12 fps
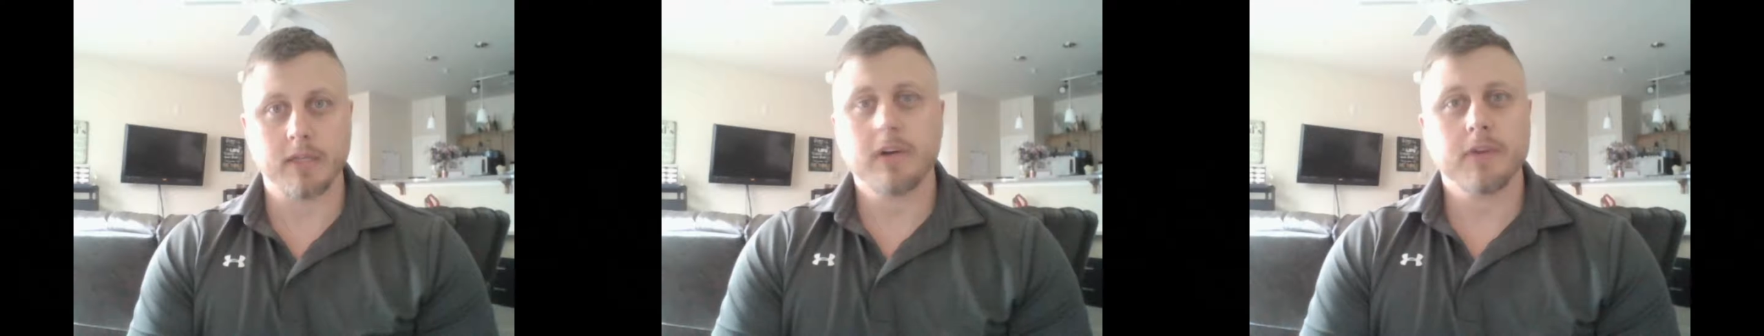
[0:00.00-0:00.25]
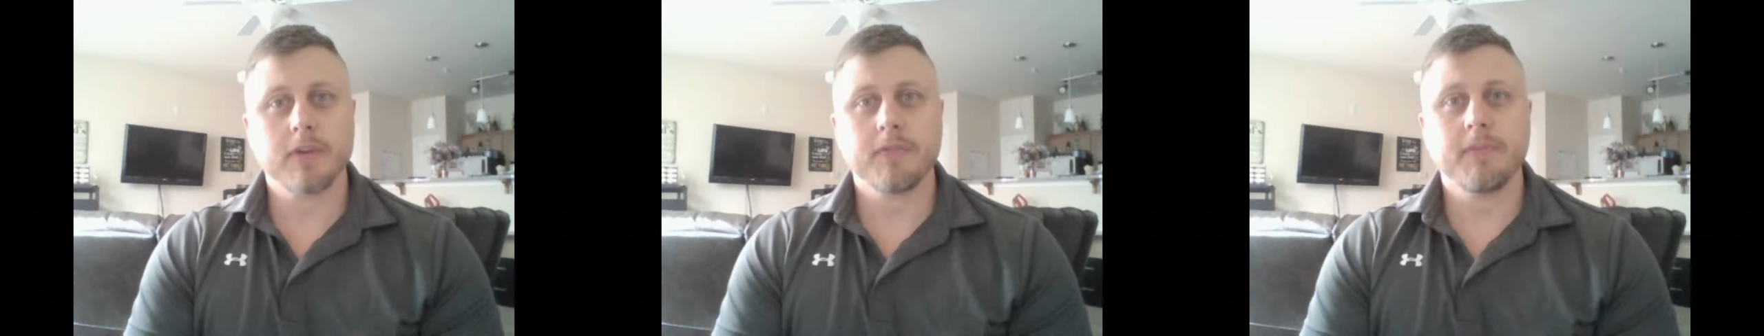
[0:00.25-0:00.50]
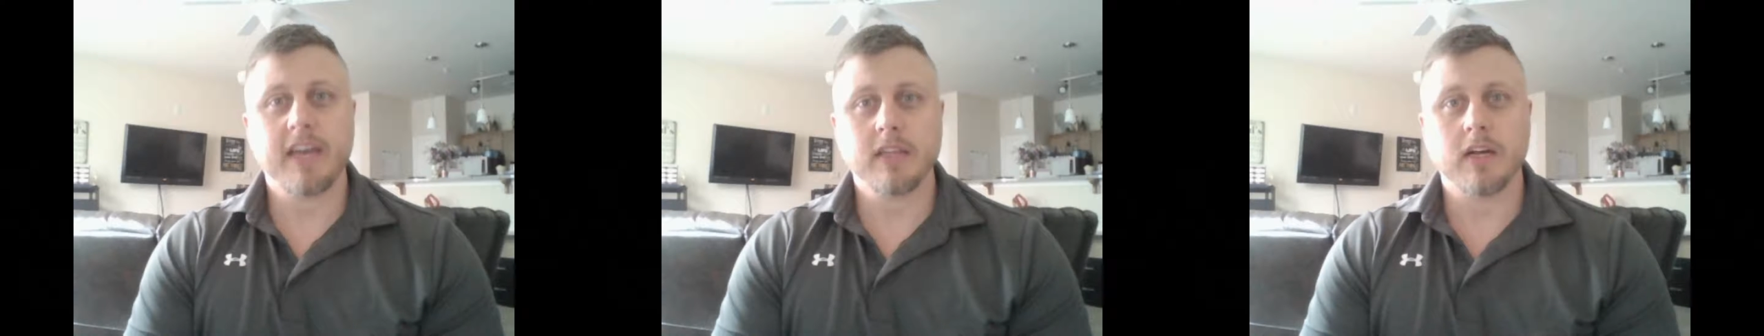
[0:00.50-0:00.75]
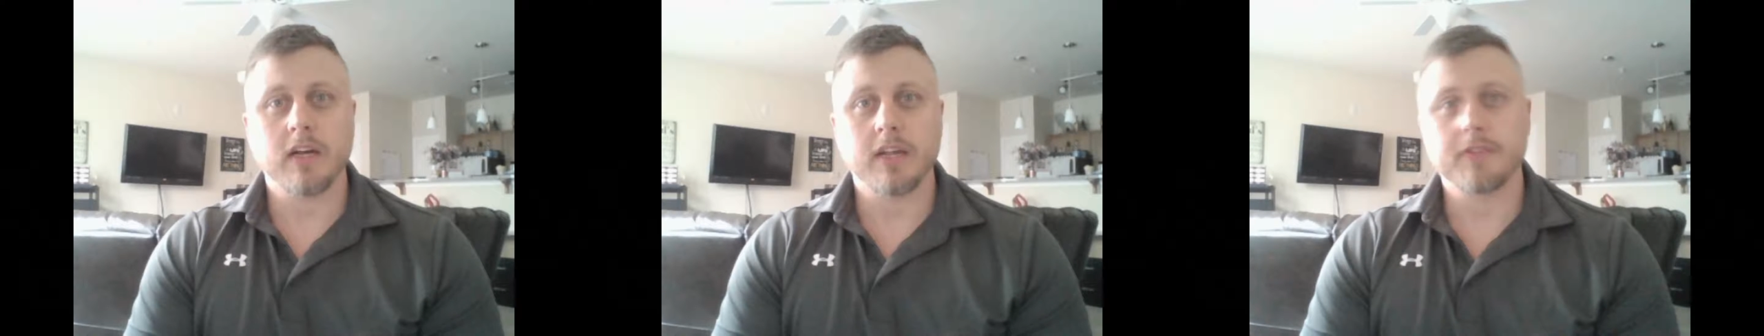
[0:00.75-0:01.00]
First, fat
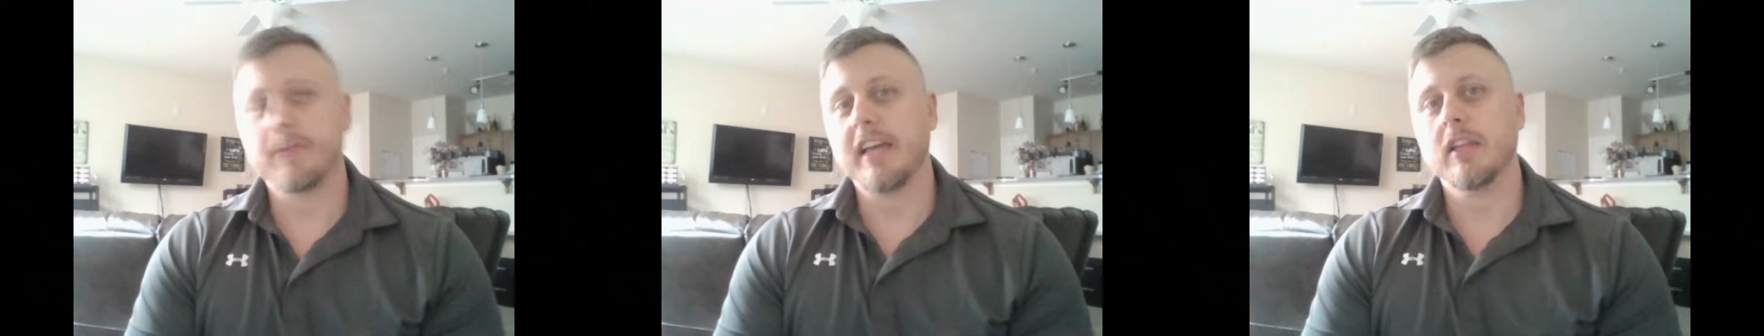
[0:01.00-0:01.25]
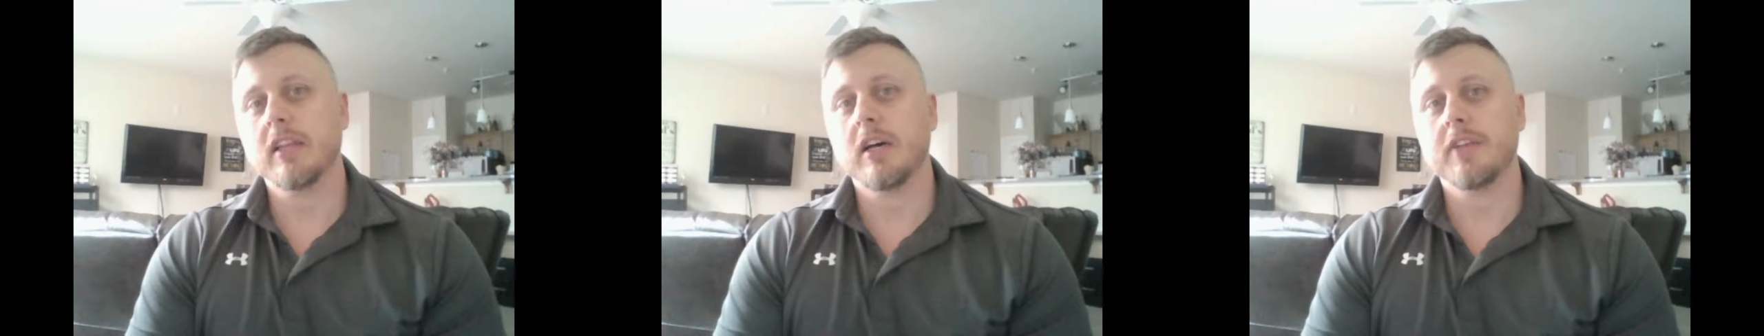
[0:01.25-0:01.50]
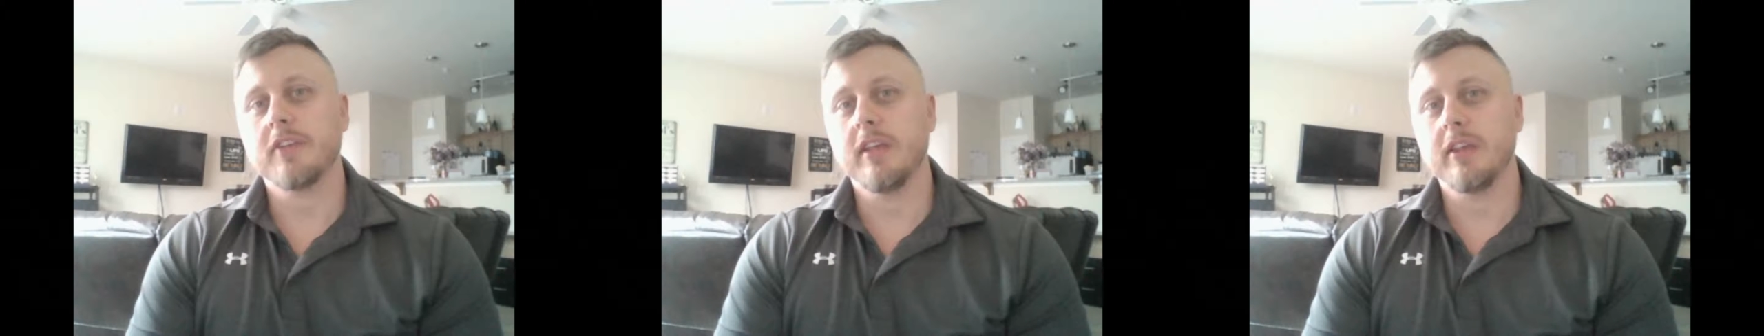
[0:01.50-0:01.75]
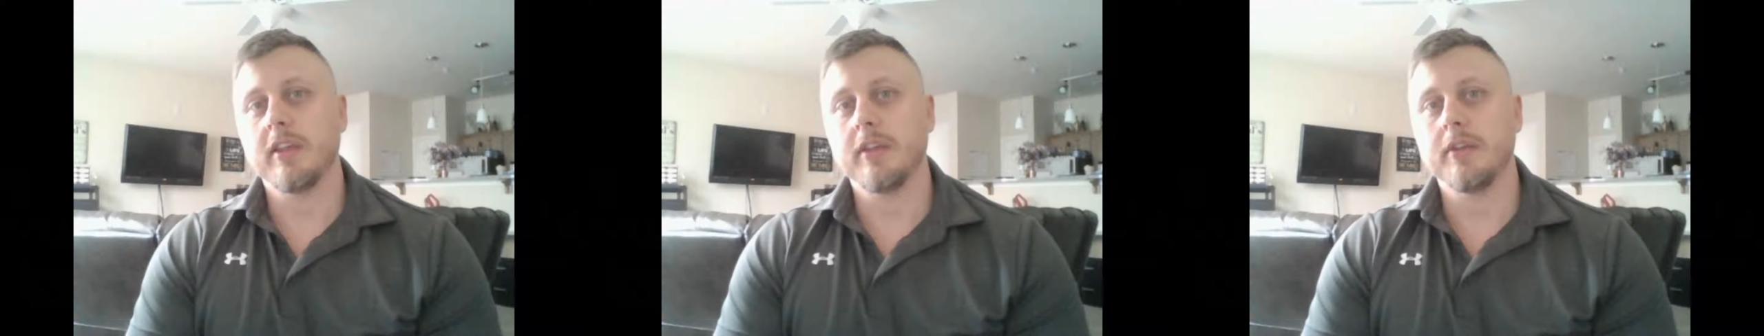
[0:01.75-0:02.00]
loss. Fat loss
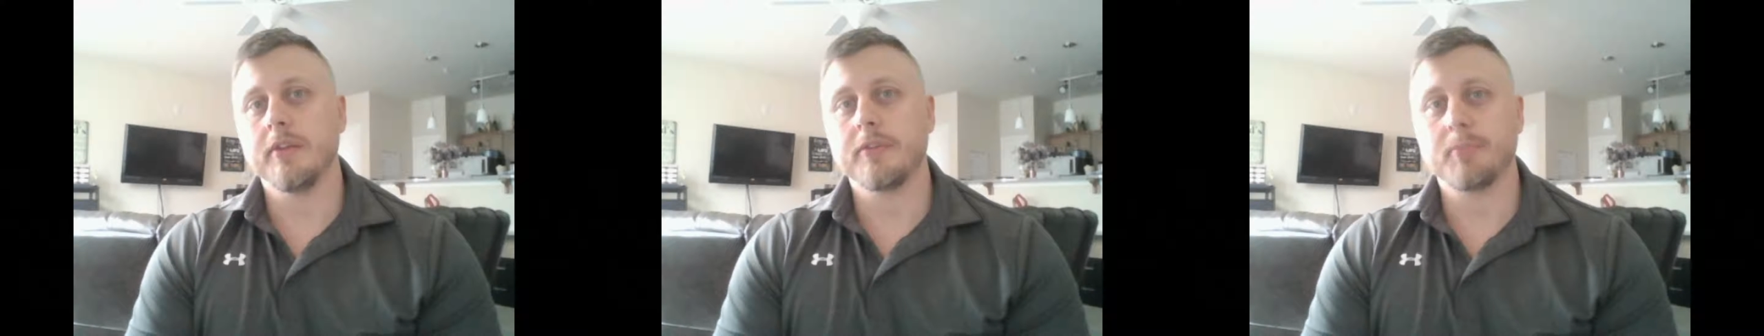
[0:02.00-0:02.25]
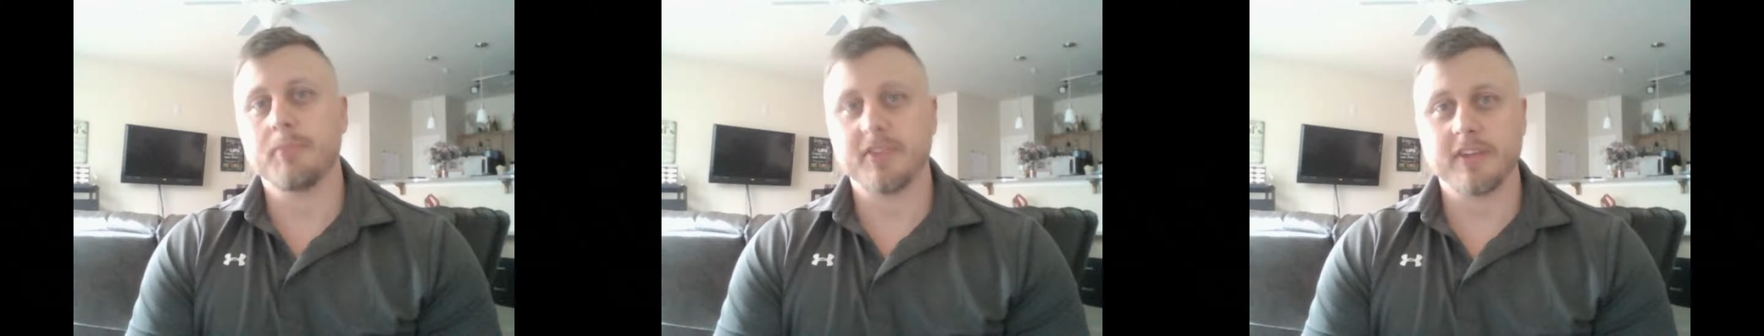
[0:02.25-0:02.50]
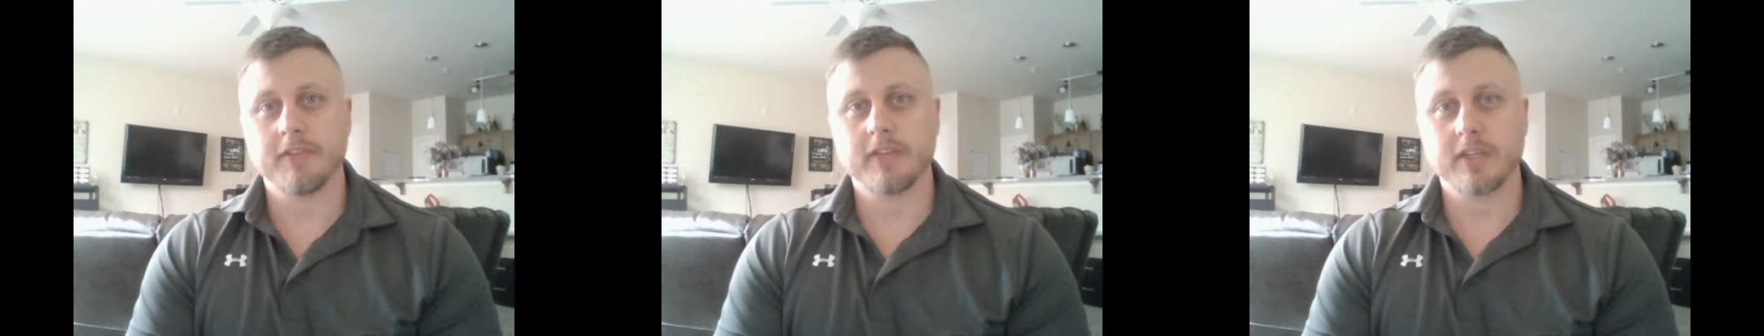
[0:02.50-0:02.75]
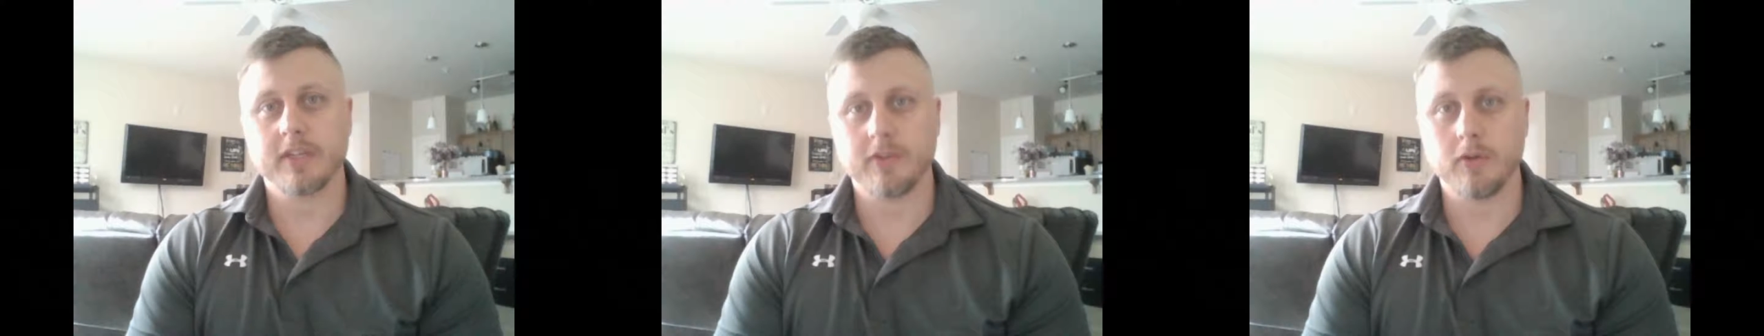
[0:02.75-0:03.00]
is
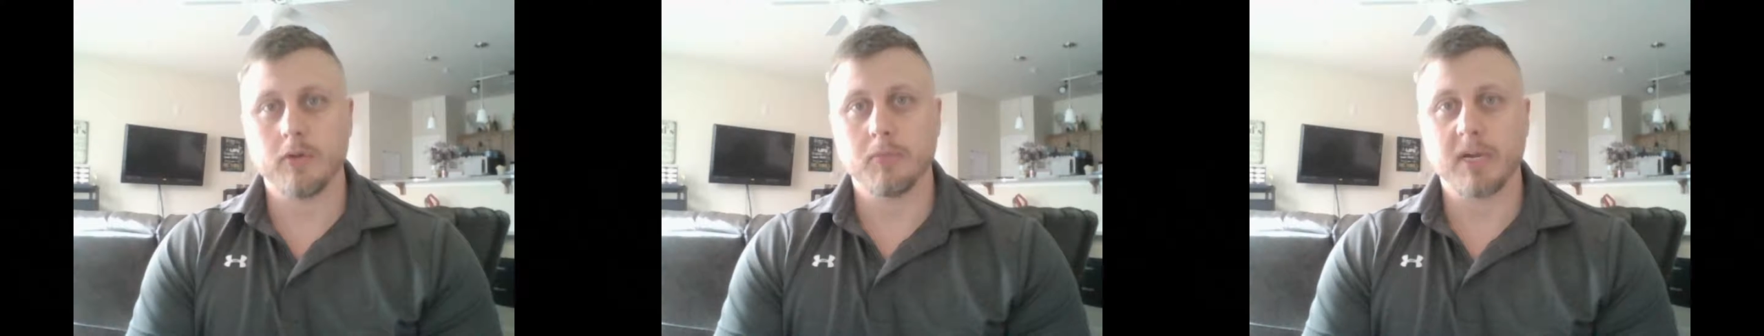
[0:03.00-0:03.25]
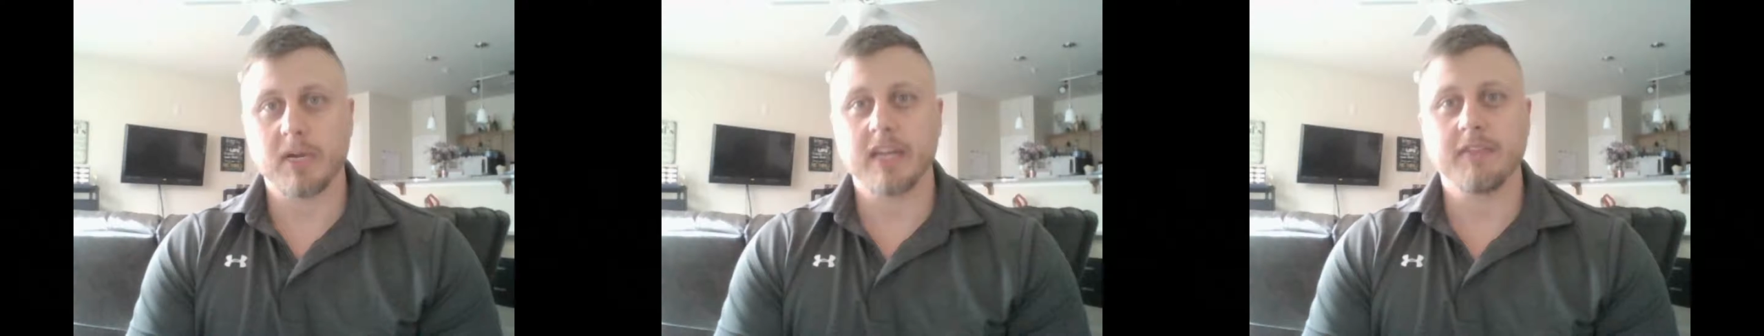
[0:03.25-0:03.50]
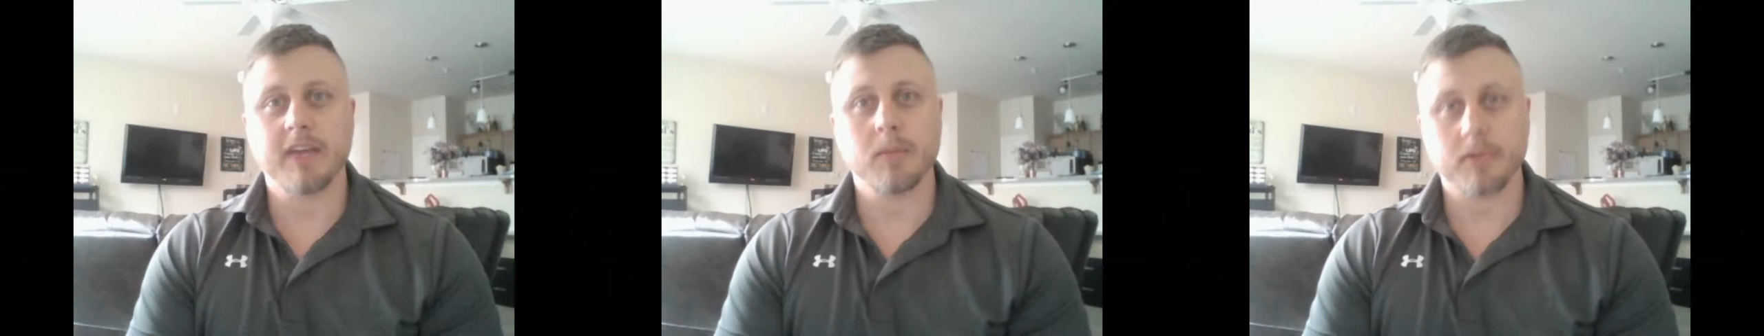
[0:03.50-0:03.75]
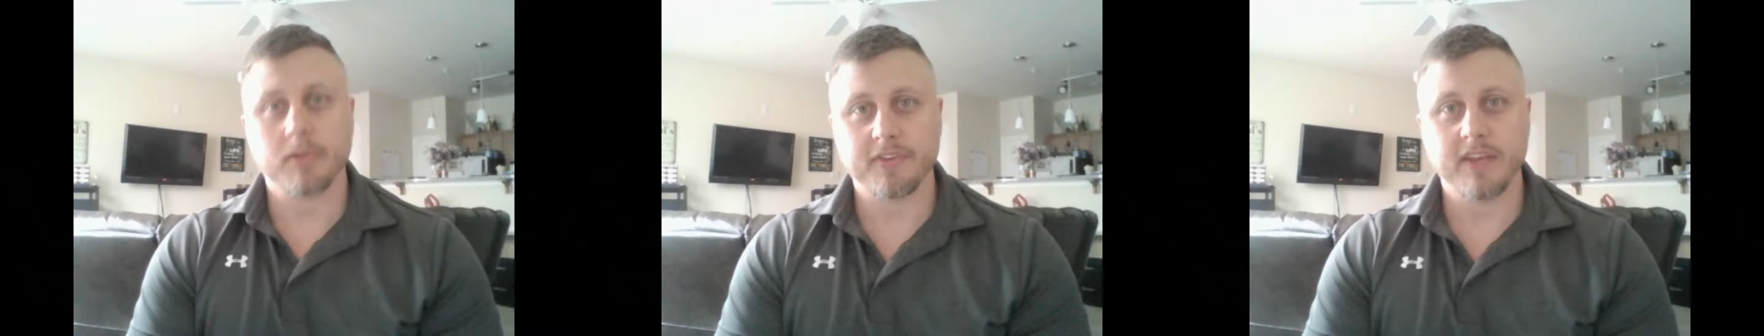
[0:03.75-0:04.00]
specific to body
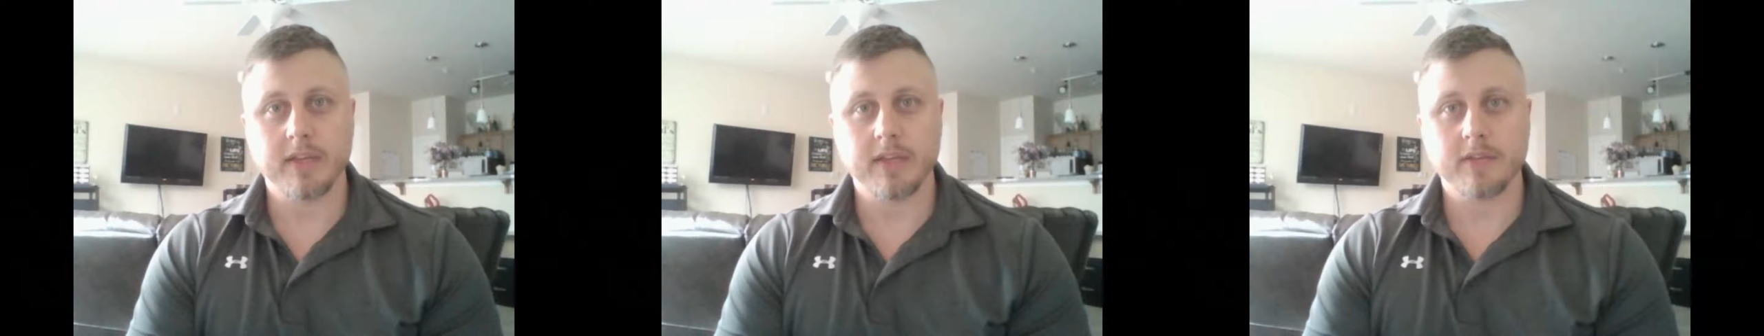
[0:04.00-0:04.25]
fat percent.